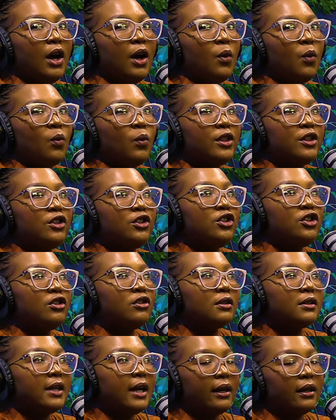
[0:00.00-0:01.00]
with dual
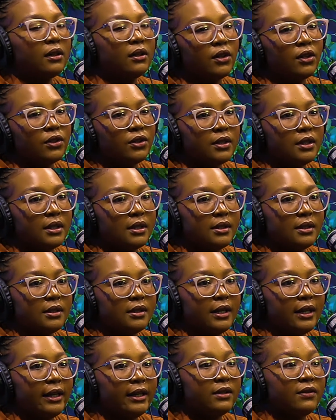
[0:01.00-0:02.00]
diagnosis,
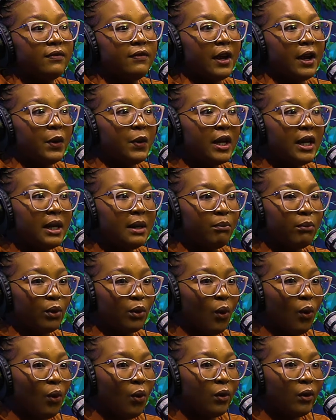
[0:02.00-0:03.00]
it's very
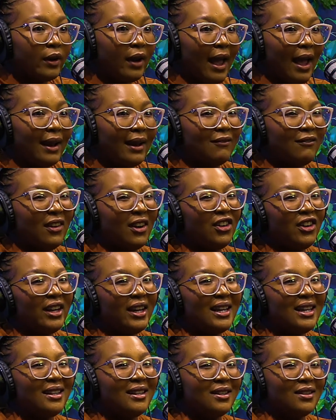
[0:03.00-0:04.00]
broad and very
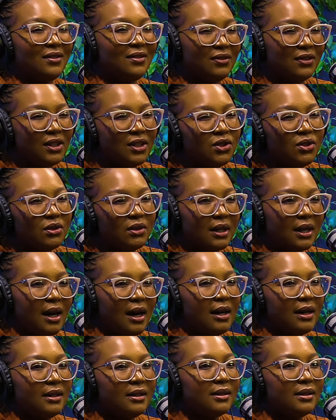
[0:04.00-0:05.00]

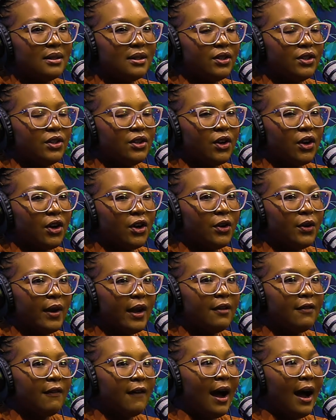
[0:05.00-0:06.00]
individualized. You know,
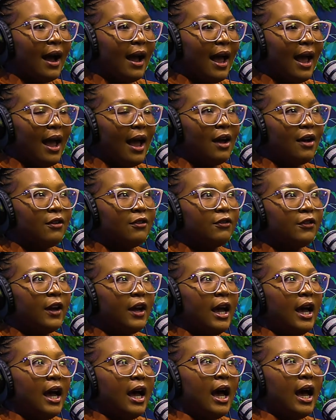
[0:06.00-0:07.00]
if I have
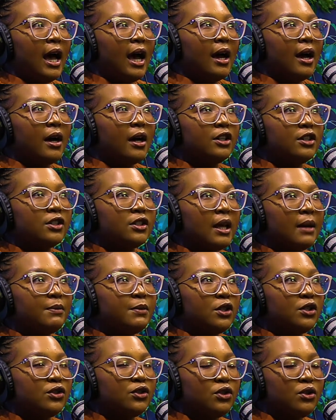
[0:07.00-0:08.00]
a
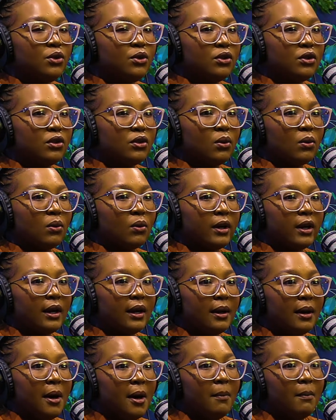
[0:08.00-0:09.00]
substance use disorder,
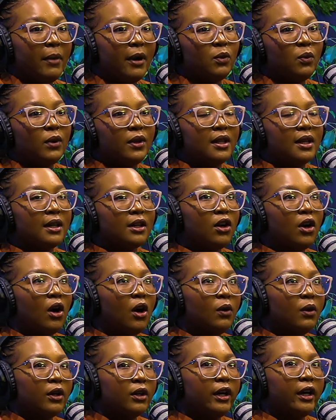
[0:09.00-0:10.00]
but with a
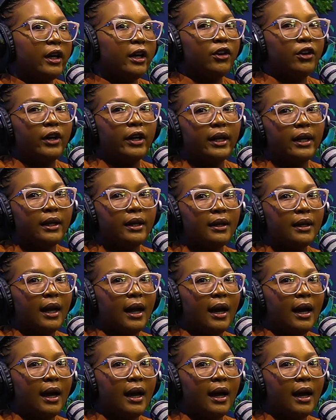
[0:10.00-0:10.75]
co-occurring